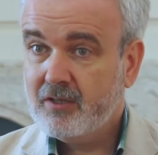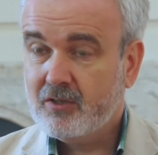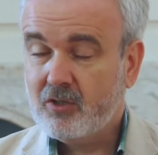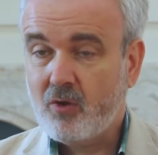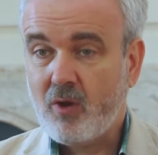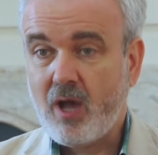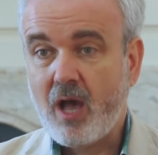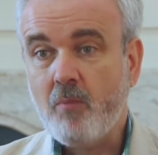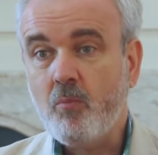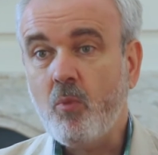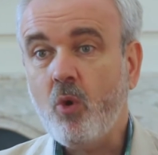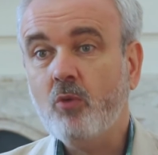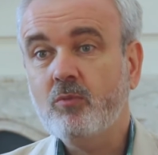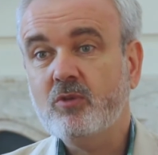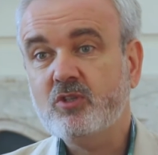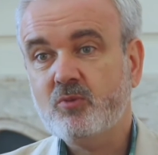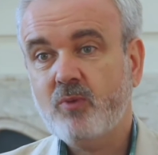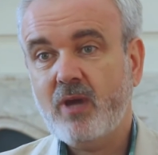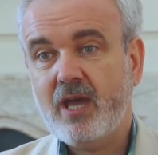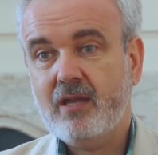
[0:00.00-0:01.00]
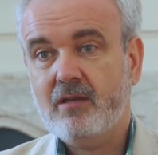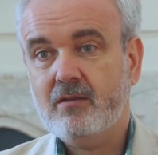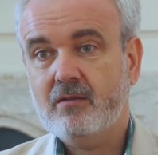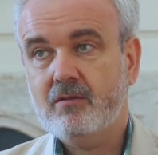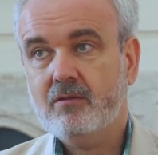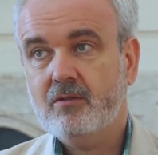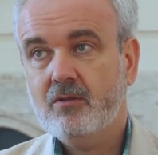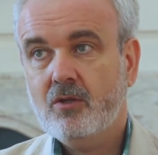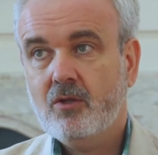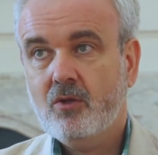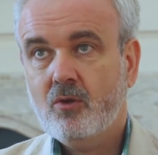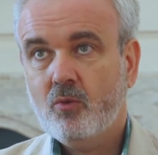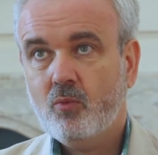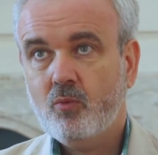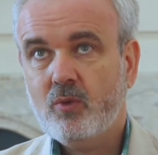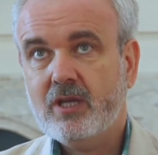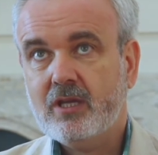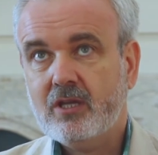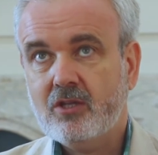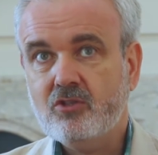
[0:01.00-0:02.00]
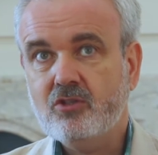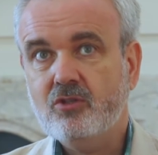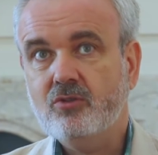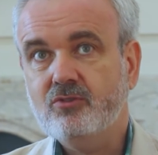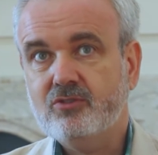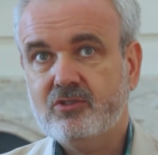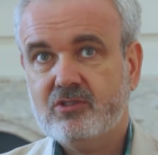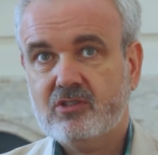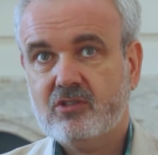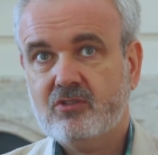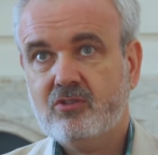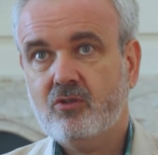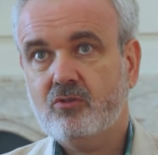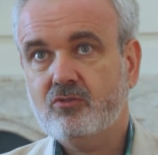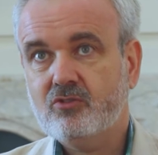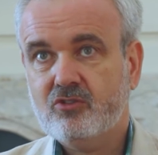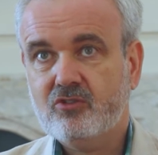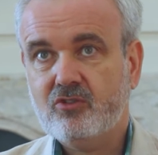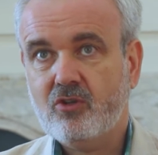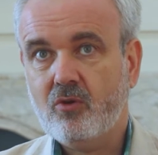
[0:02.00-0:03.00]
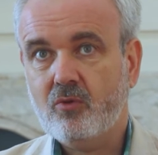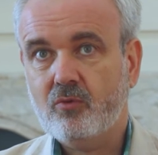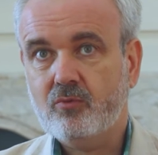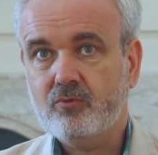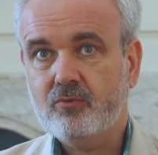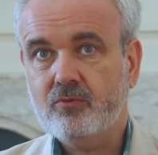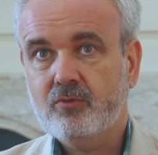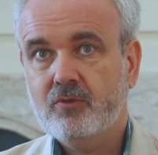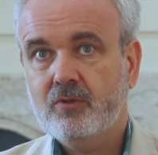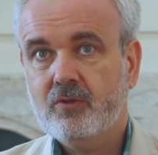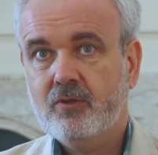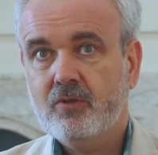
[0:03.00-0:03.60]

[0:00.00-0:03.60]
You know, a moment when we can use as a touchstone